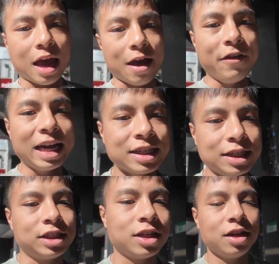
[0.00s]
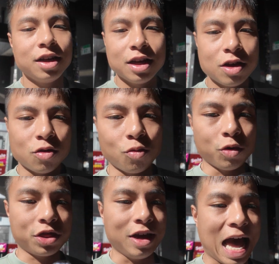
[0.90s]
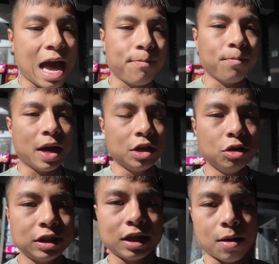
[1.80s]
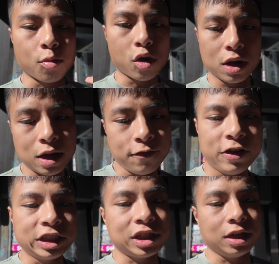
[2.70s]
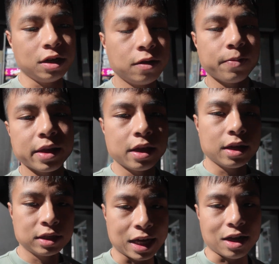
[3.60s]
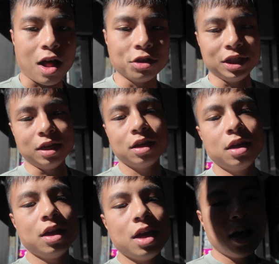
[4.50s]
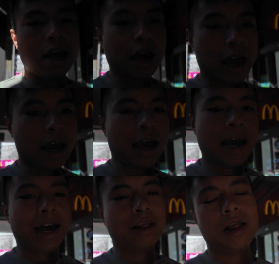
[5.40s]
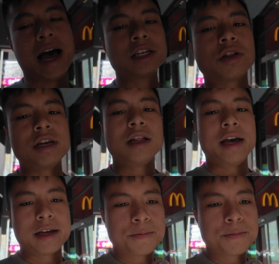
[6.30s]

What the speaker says: advantage with the app by using a more efficient technology. And lastly,